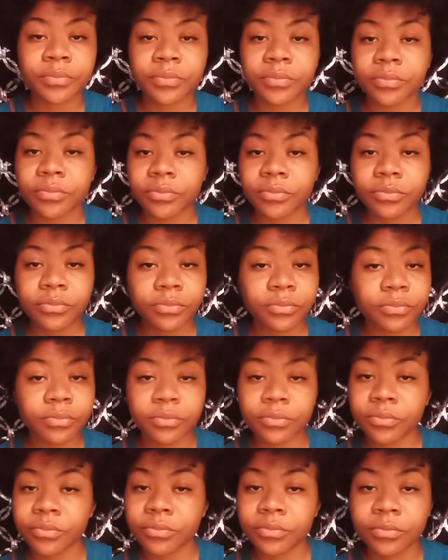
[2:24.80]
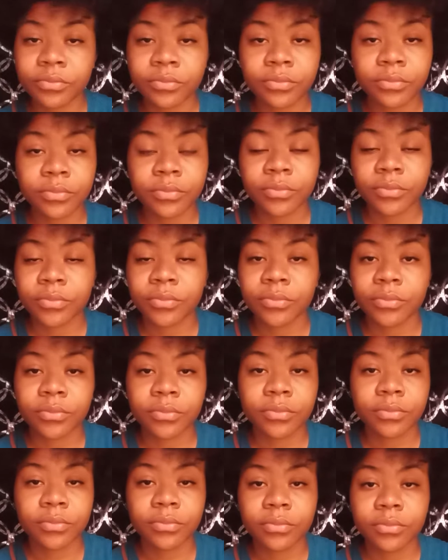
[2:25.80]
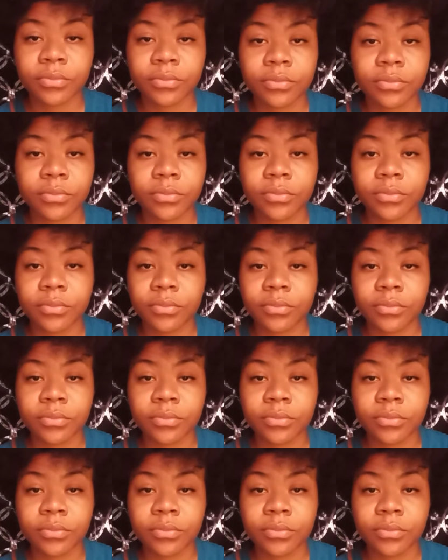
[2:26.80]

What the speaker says: (silence)